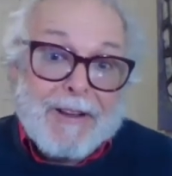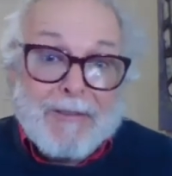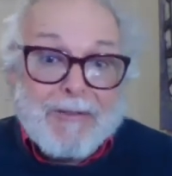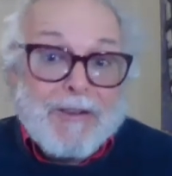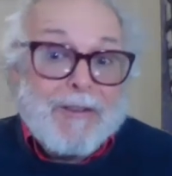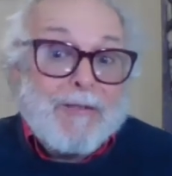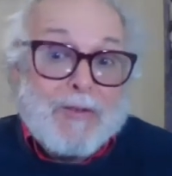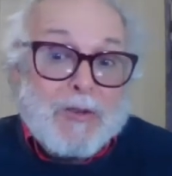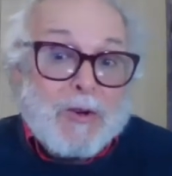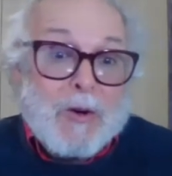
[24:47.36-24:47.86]

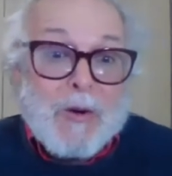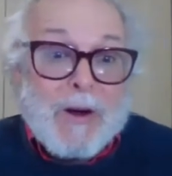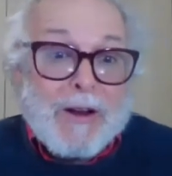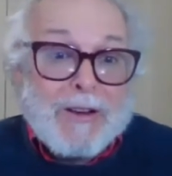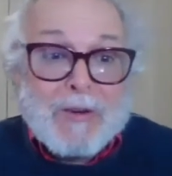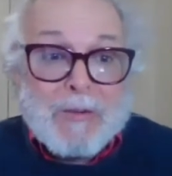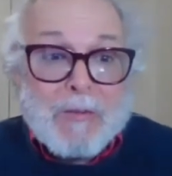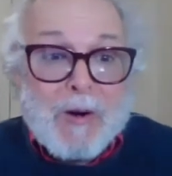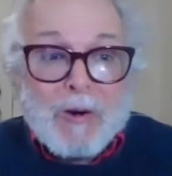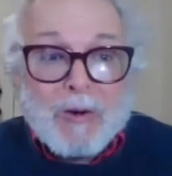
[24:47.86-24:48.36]
if too, I
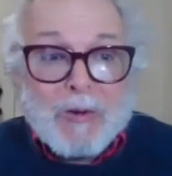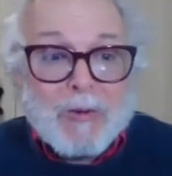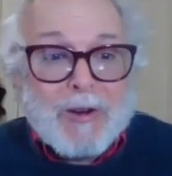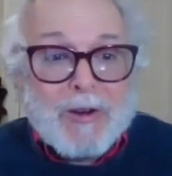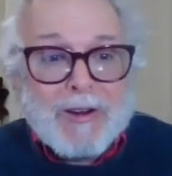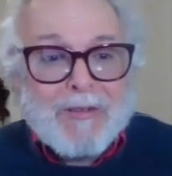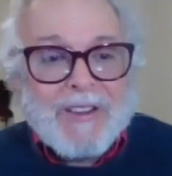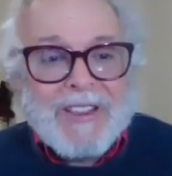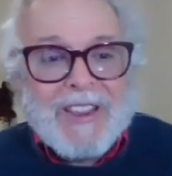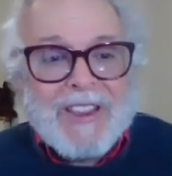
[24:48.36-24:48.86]
suppose,
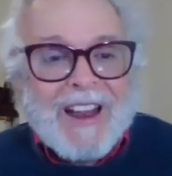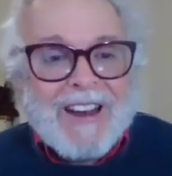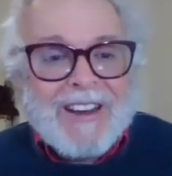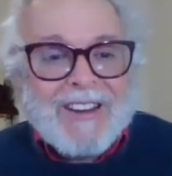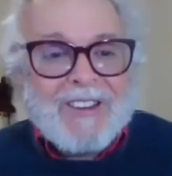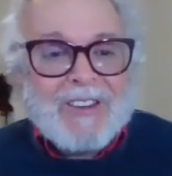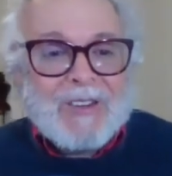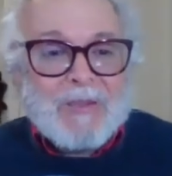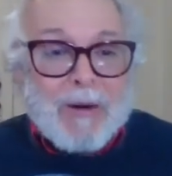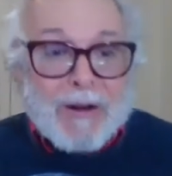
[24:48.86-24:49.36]
whatever that
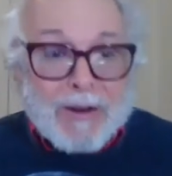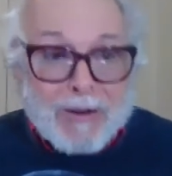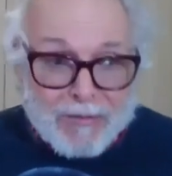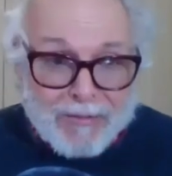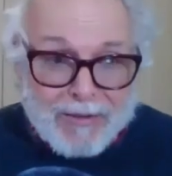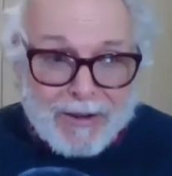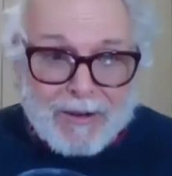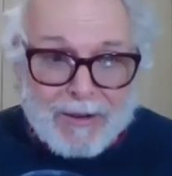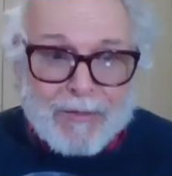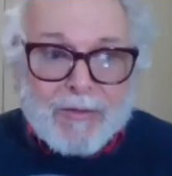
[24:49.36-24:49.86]
is, but
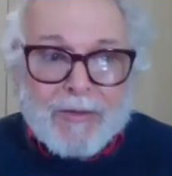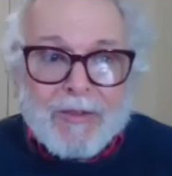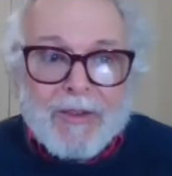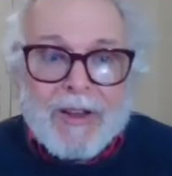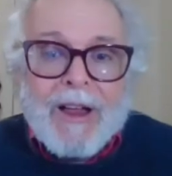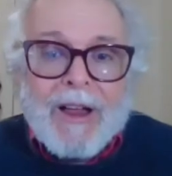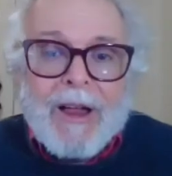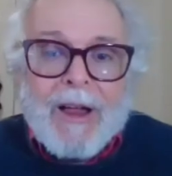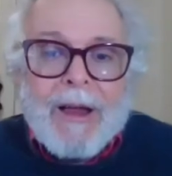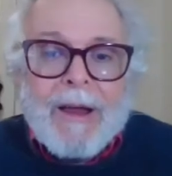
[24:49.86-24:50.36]
grief
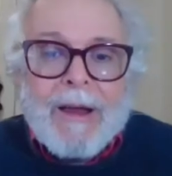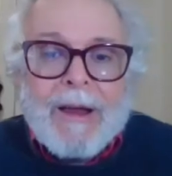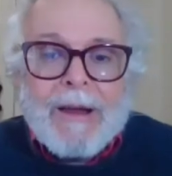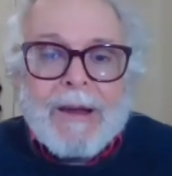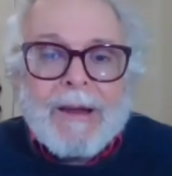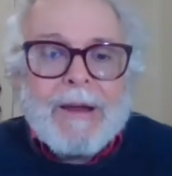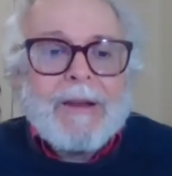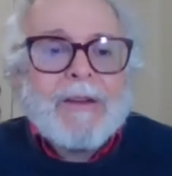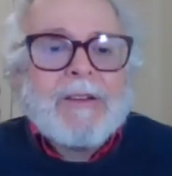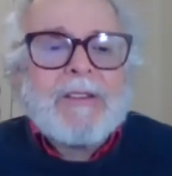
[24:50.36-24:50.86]

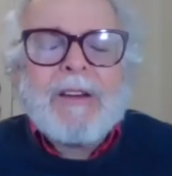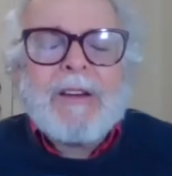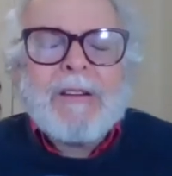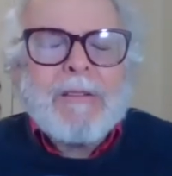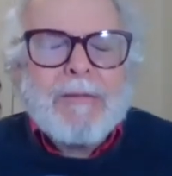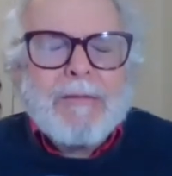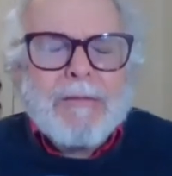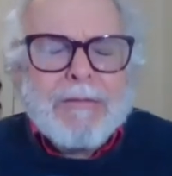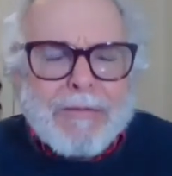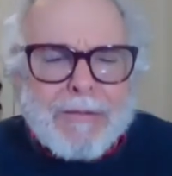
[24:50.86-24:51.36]
is
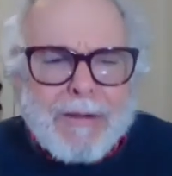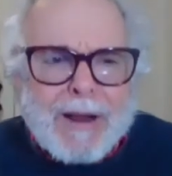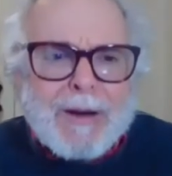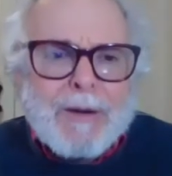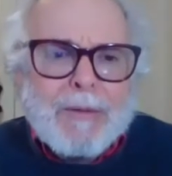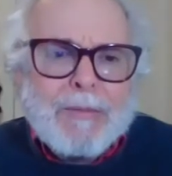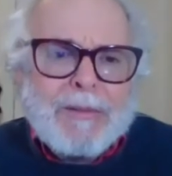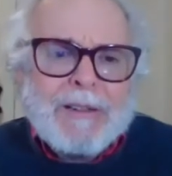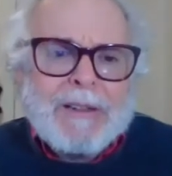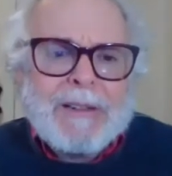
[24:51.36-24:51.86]

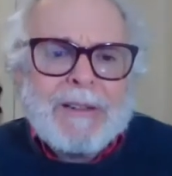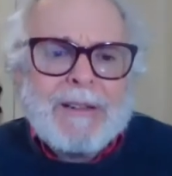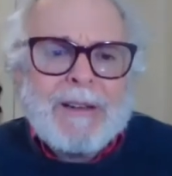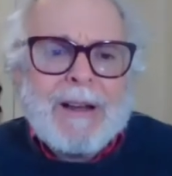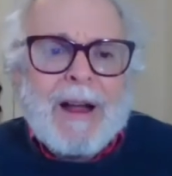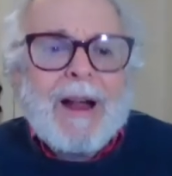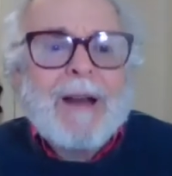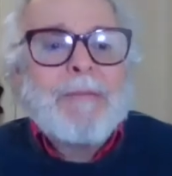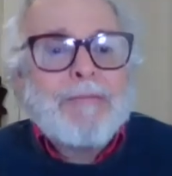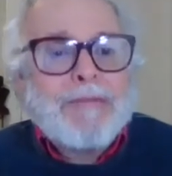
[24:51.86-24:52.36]
incredibly
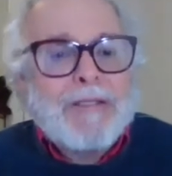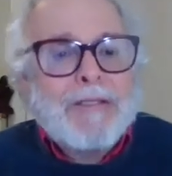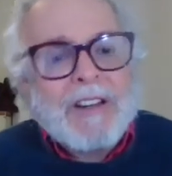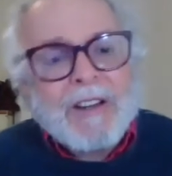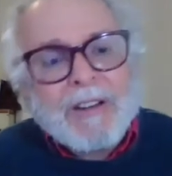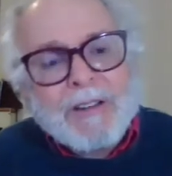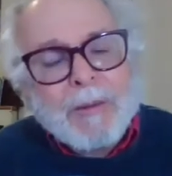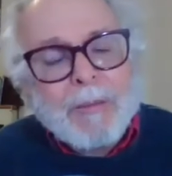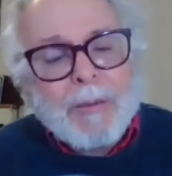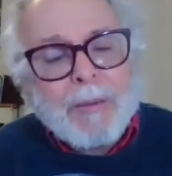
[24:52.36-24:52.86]

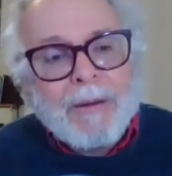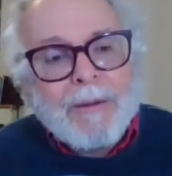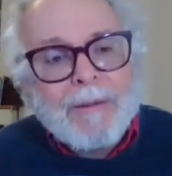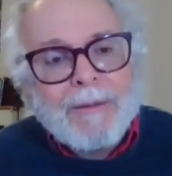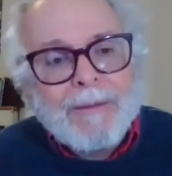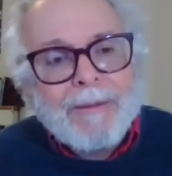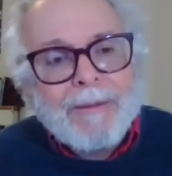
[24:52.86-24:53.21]
unpredictable.